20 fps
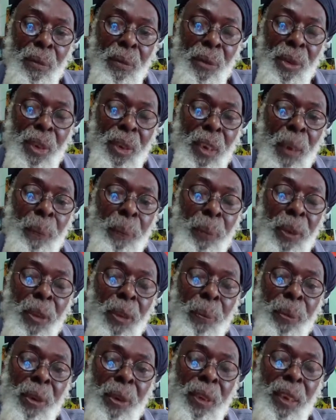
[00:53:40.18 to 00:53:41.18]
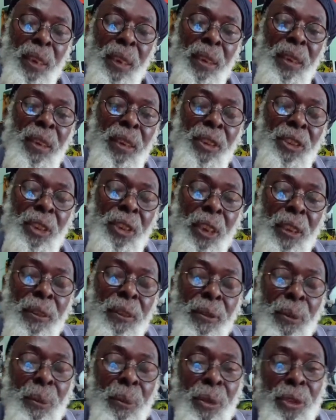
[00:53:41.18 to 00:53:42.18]
But as a people, as a nation,
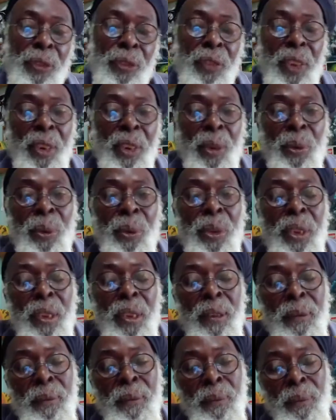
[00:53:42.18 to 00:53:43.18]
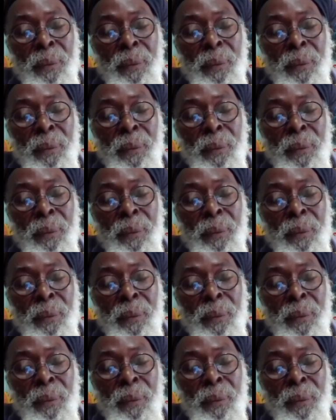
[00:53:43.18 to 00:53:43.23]
you must find a way